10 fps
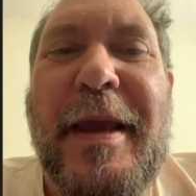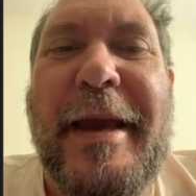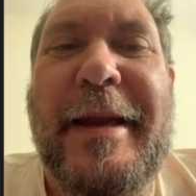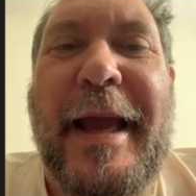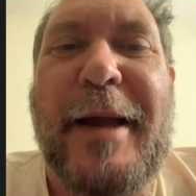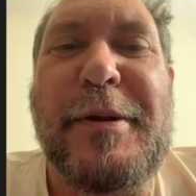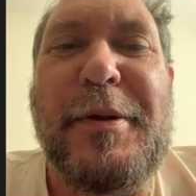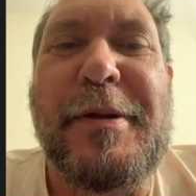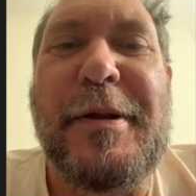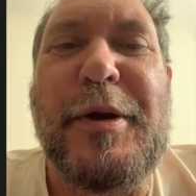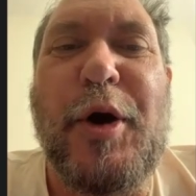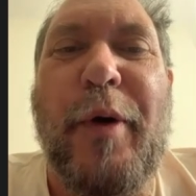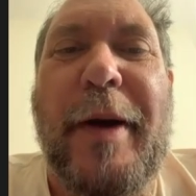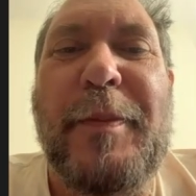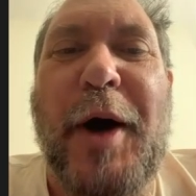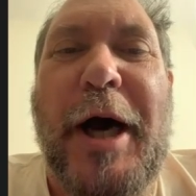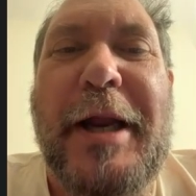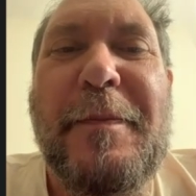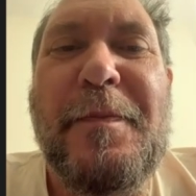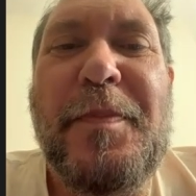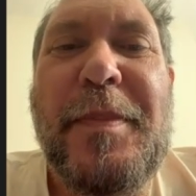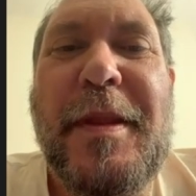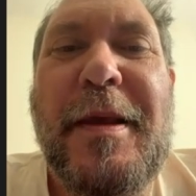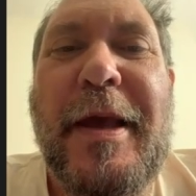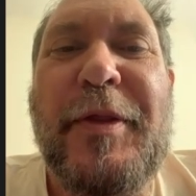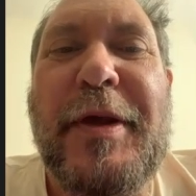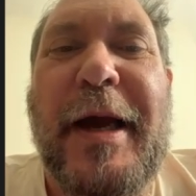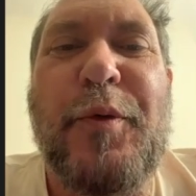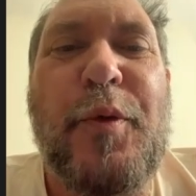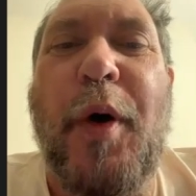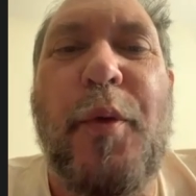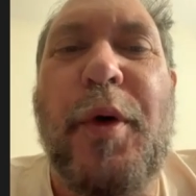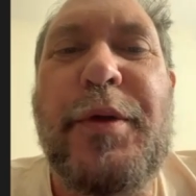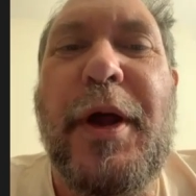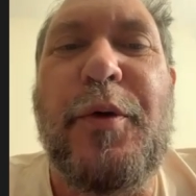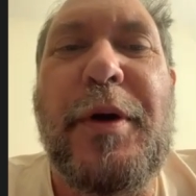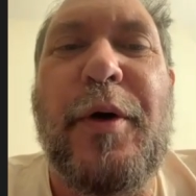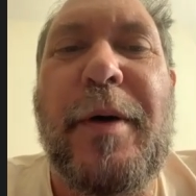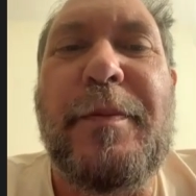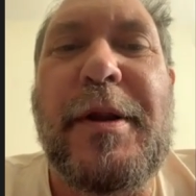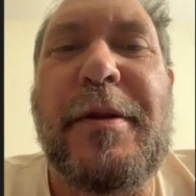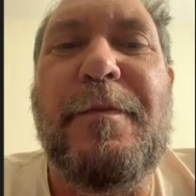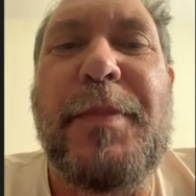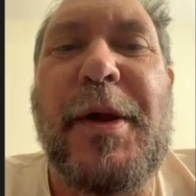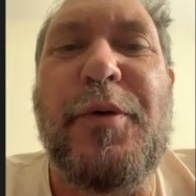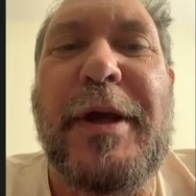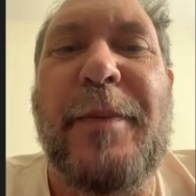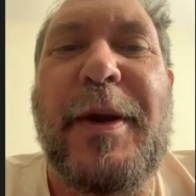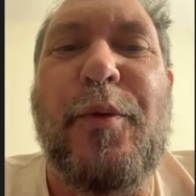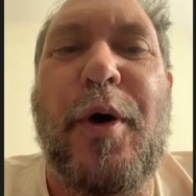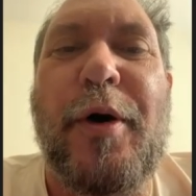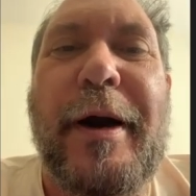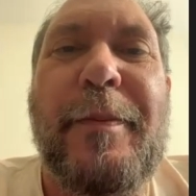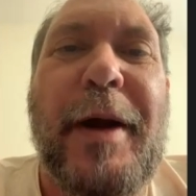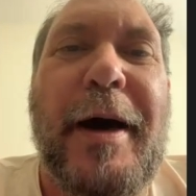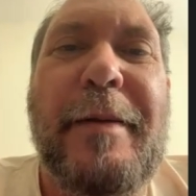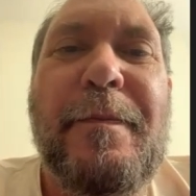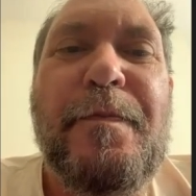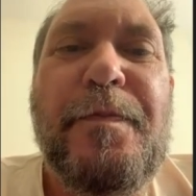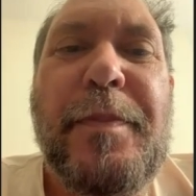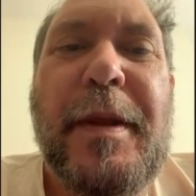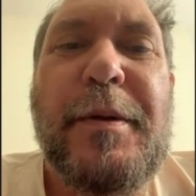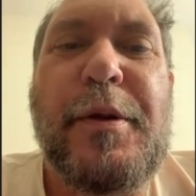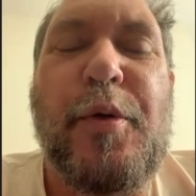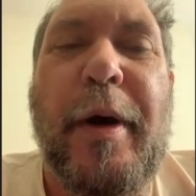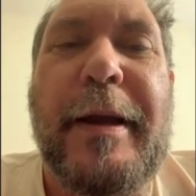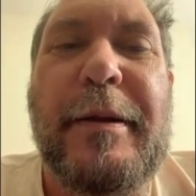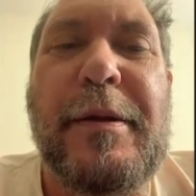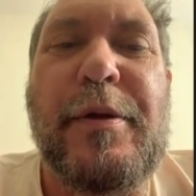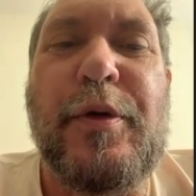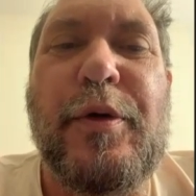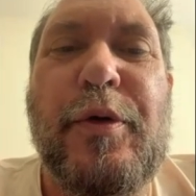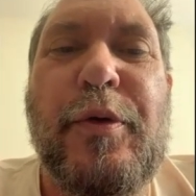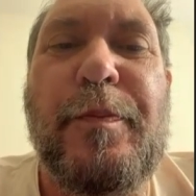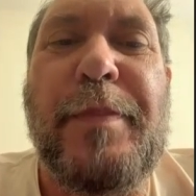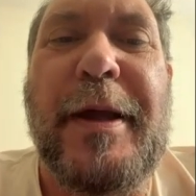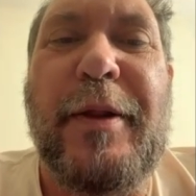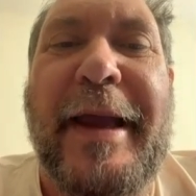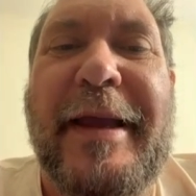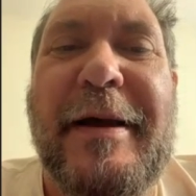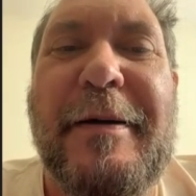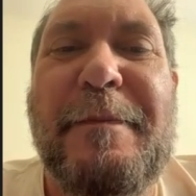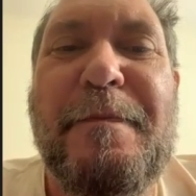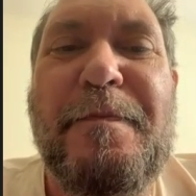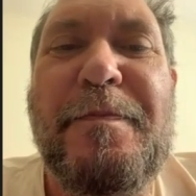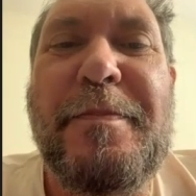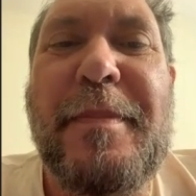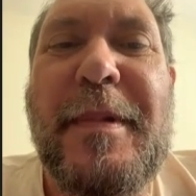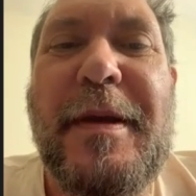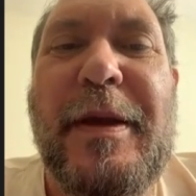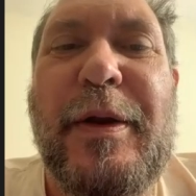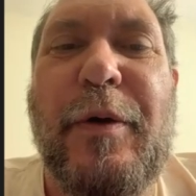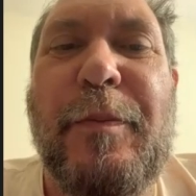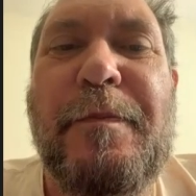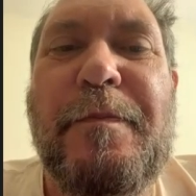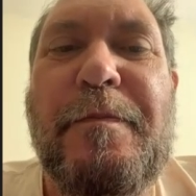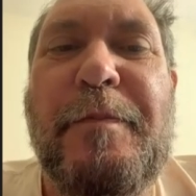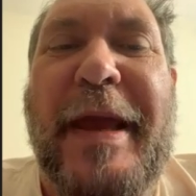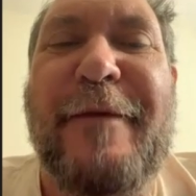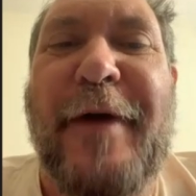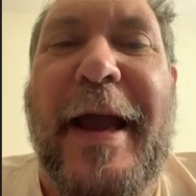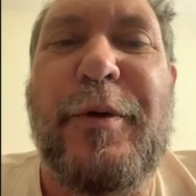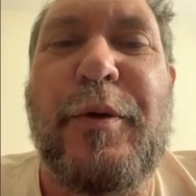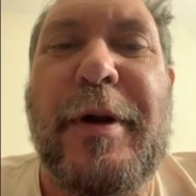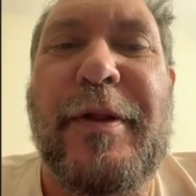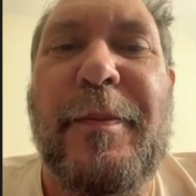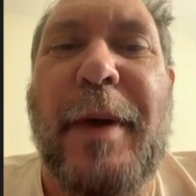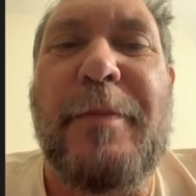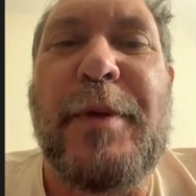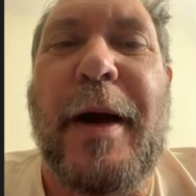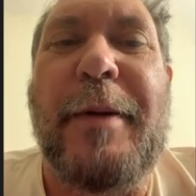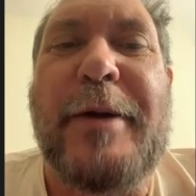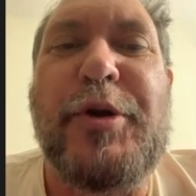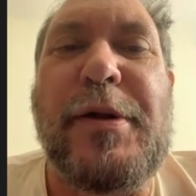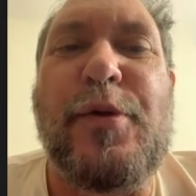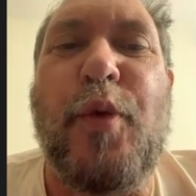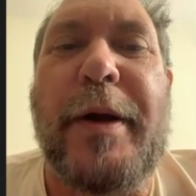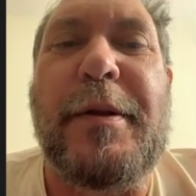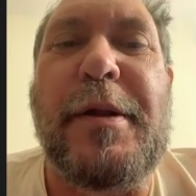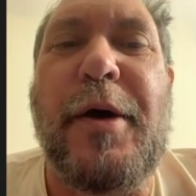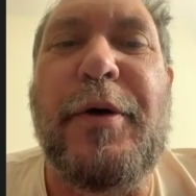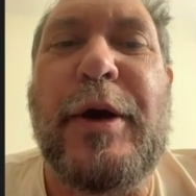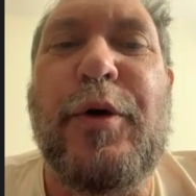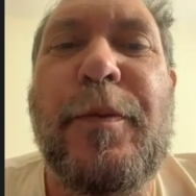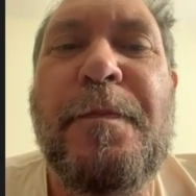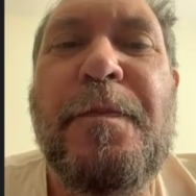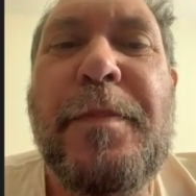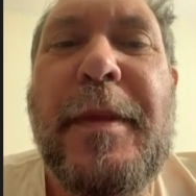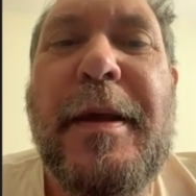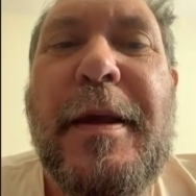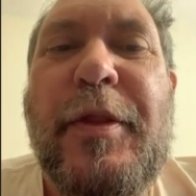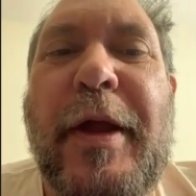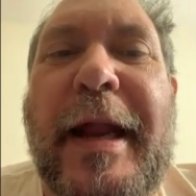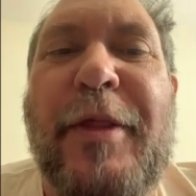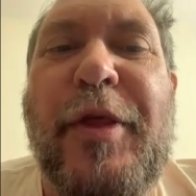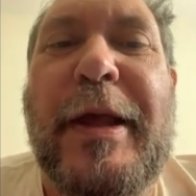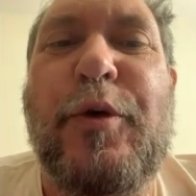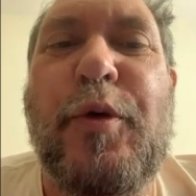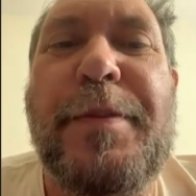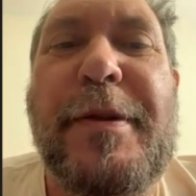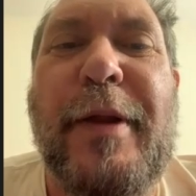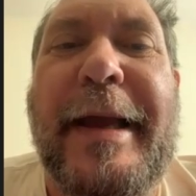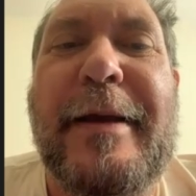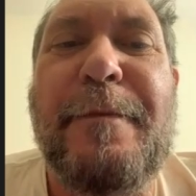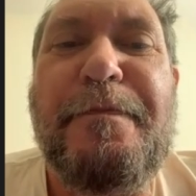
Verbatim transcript: And Axl said, no, I'm not. And the guy went, what, what, no, no, am um, don't get me wrong. I'm not trying to be like a, you know, big fan or nothing. I'm, I'm I just want to tell you that I think groups like